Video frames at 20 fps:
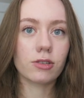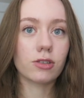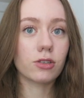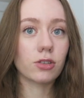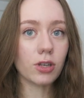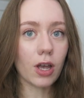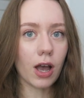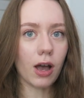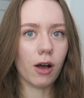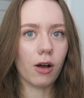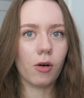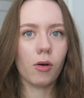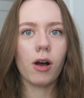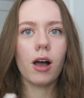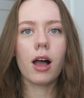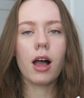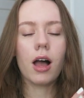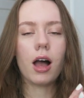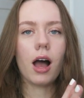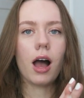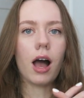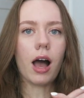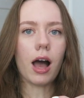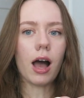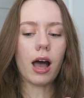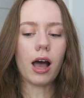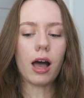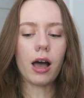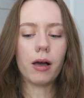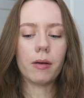So
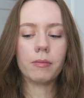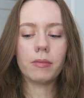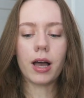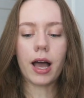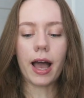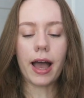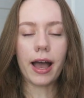um,